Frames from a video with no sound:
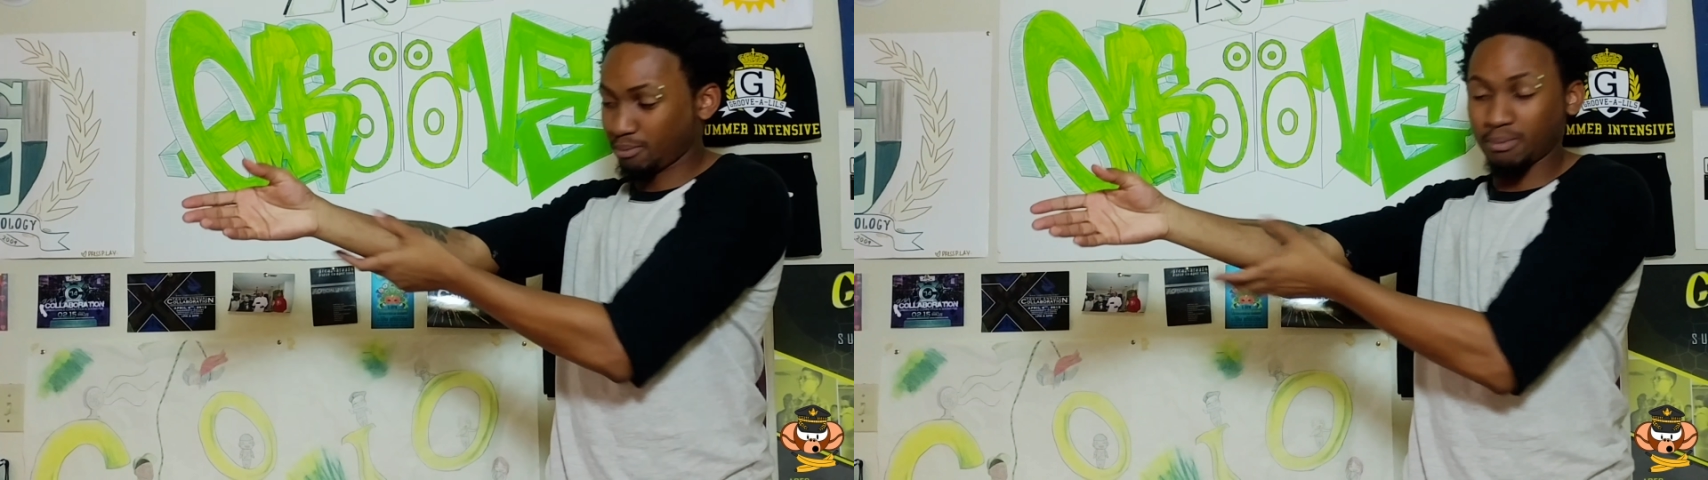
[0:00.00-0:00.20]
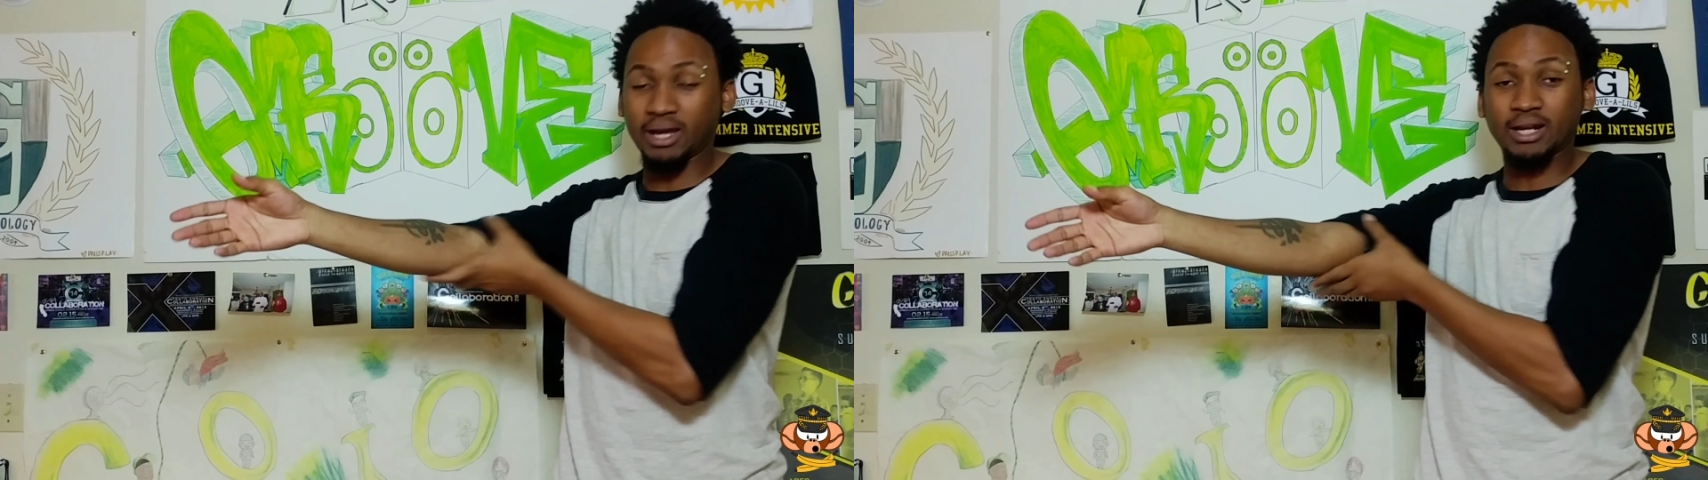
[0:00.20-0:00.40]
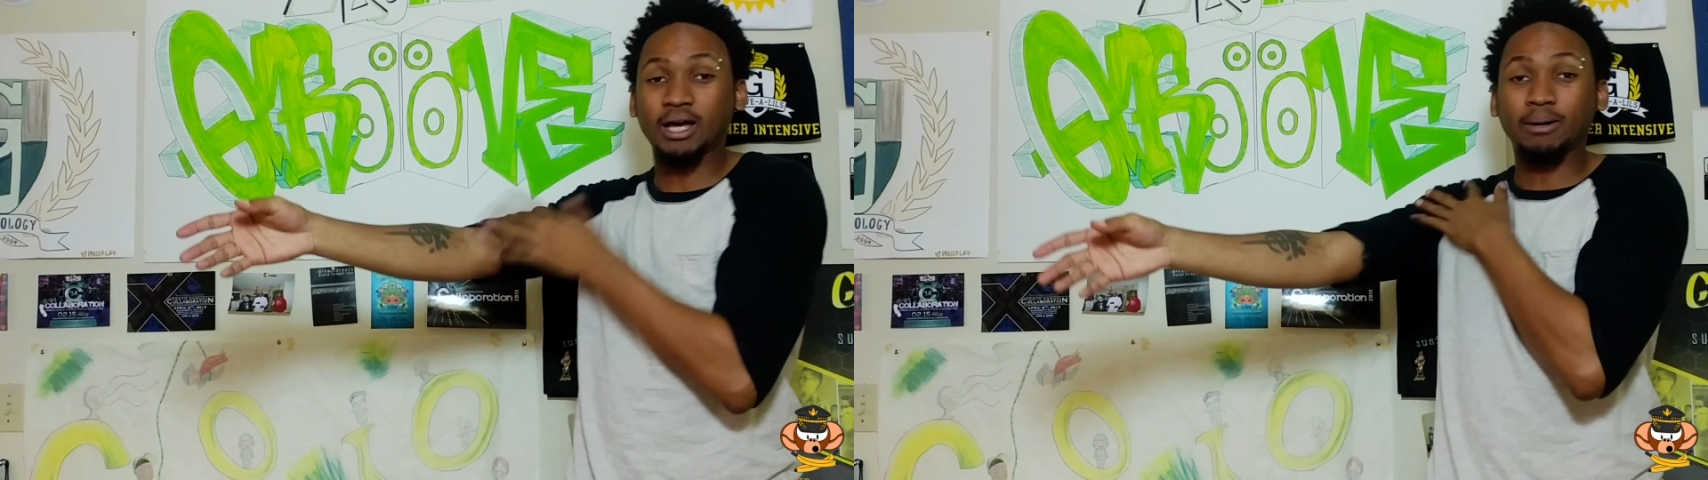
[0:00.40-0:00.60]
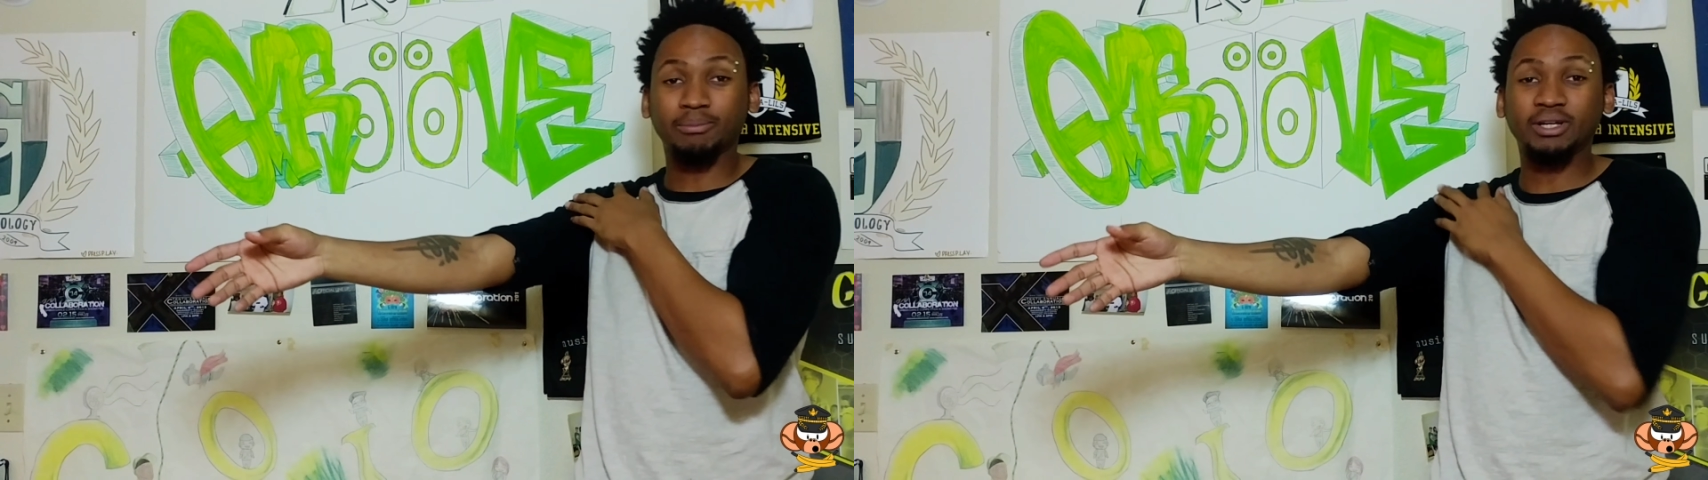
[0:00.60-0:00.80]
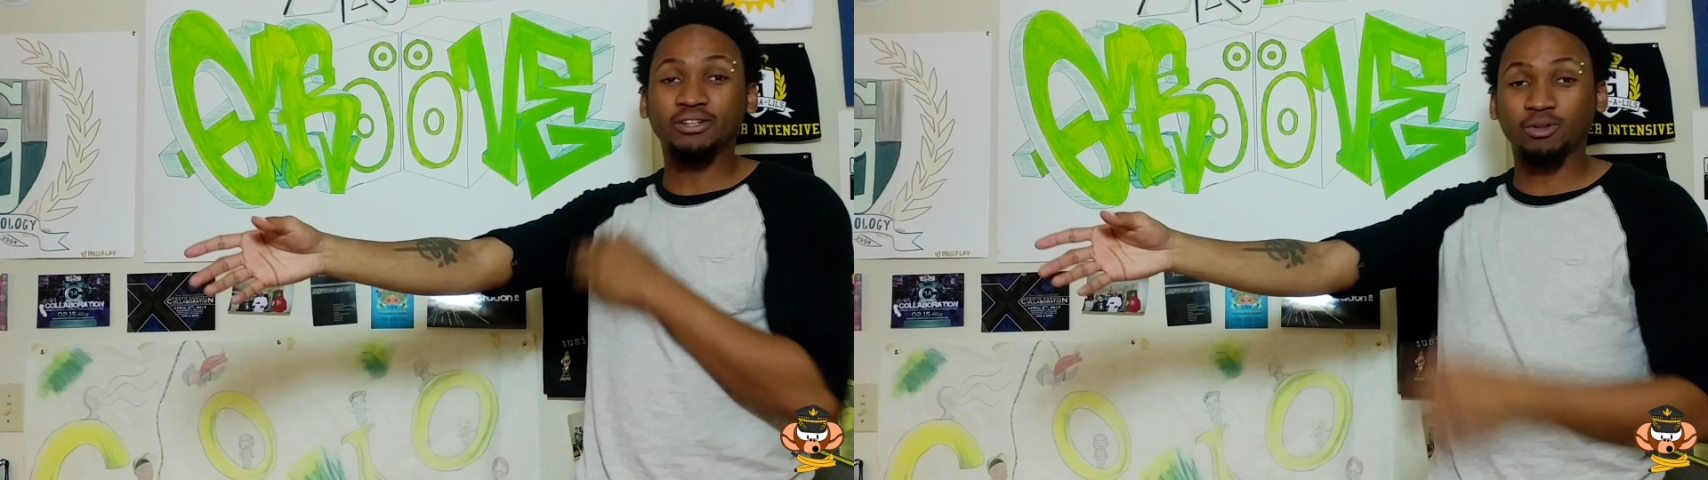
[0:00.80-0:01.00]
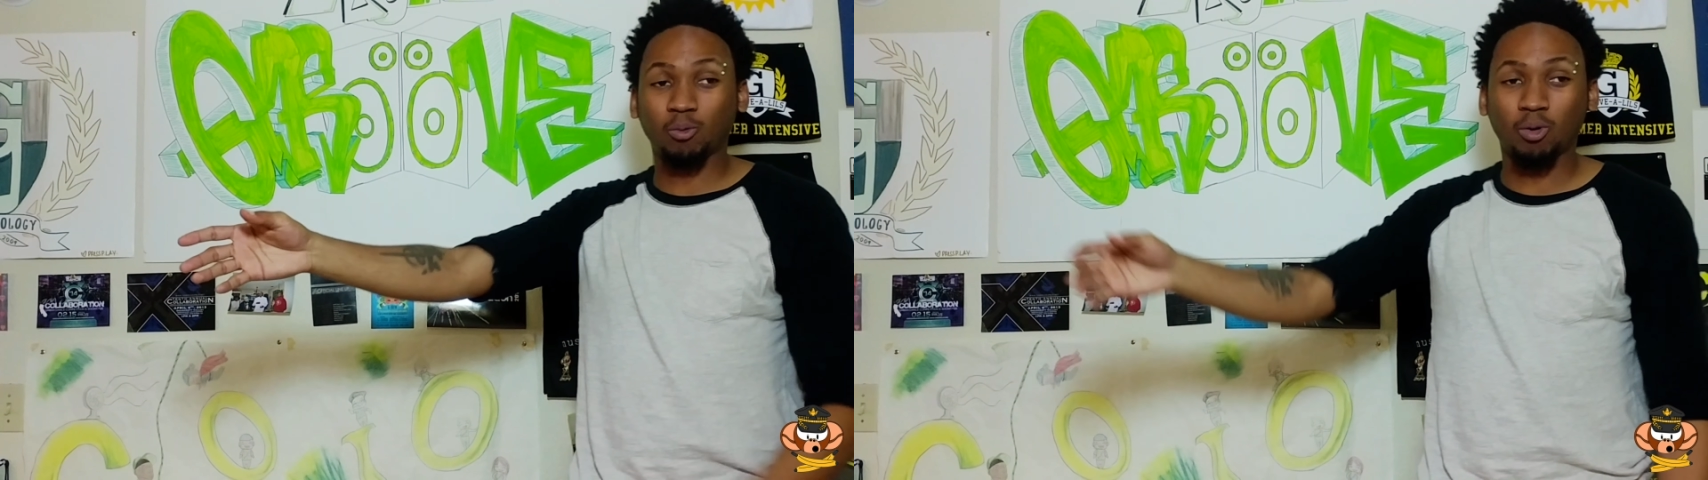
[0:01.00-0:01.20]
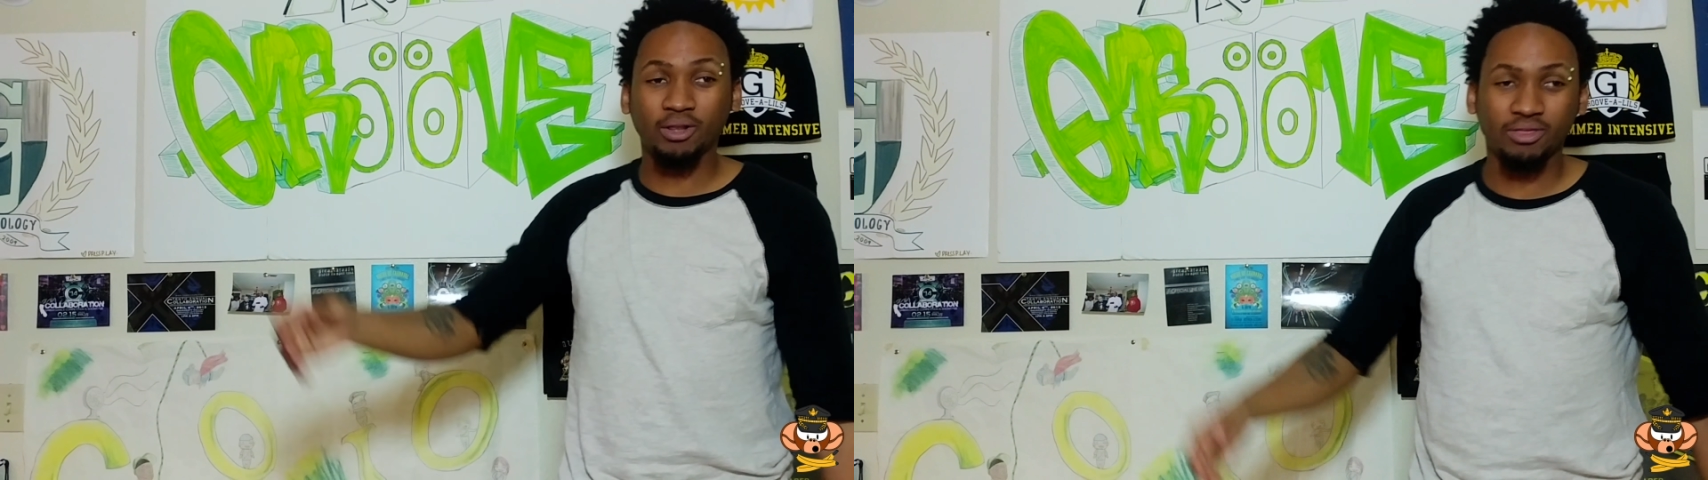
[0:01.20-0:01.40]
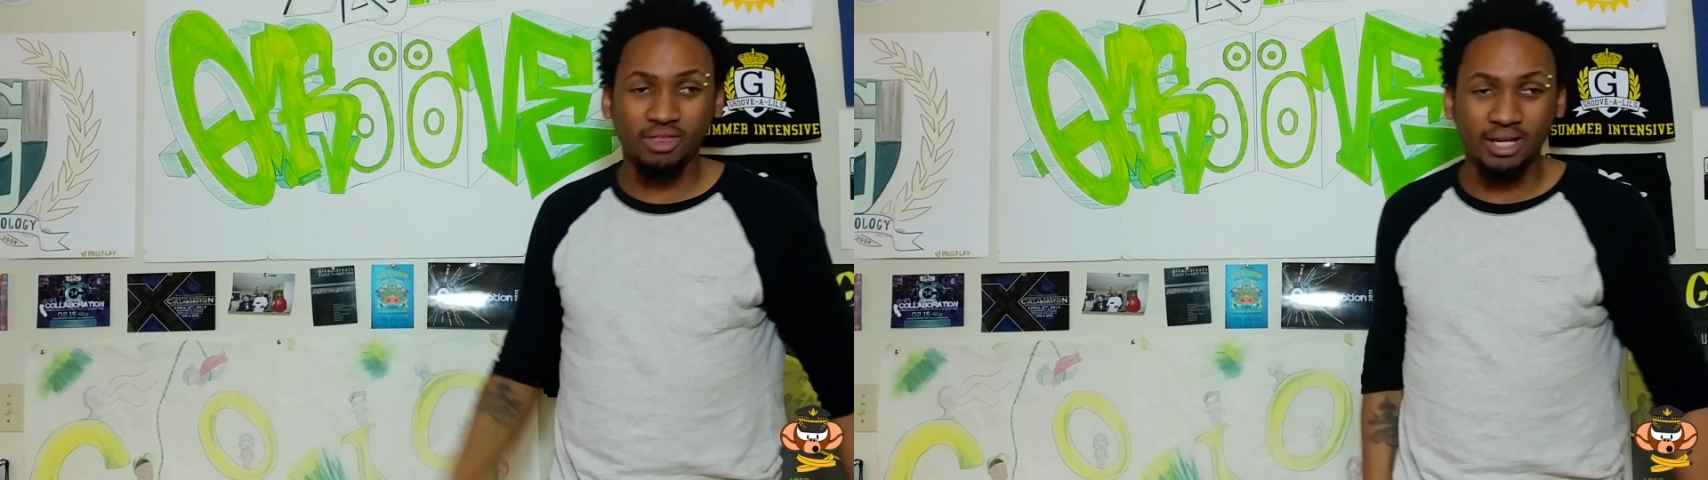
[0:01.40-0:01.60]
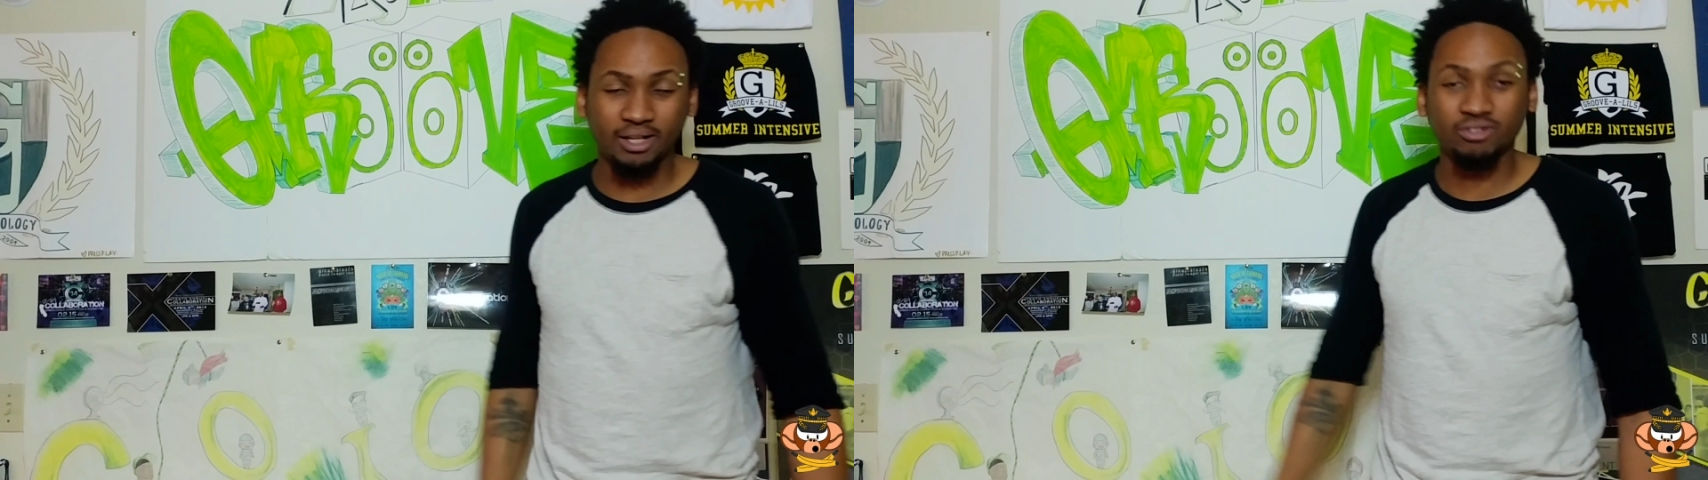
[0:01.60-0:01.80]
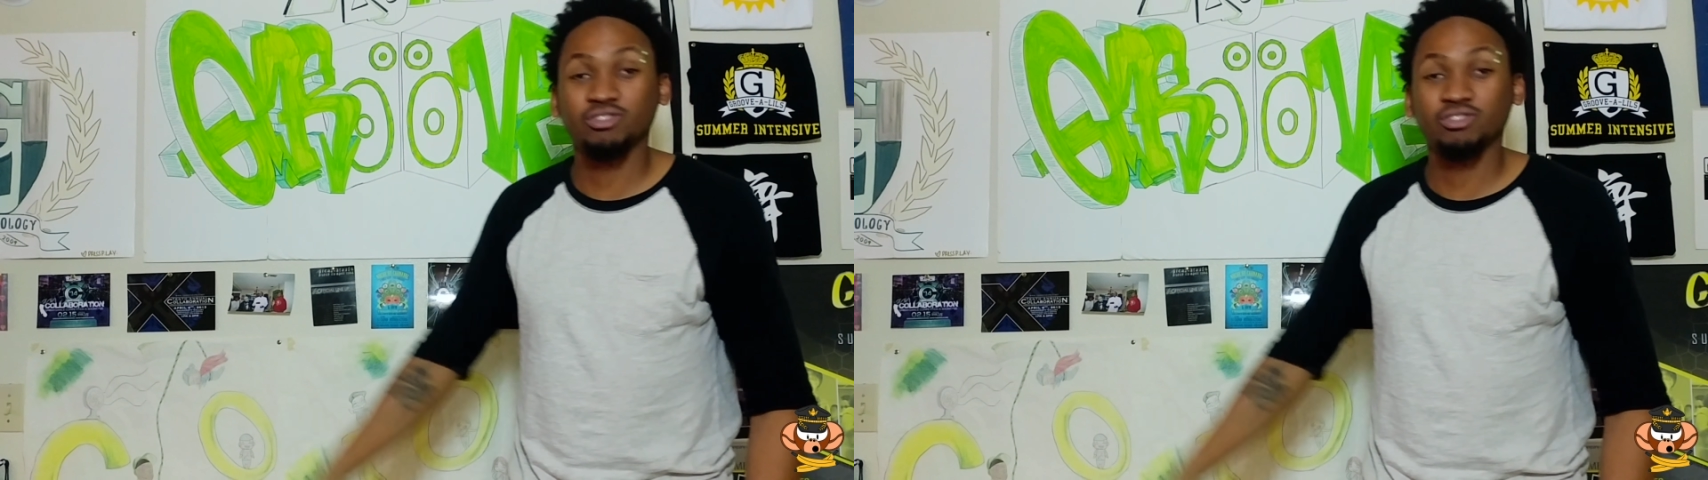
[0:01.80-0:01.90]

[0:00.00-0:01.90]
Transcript: made up into one thing.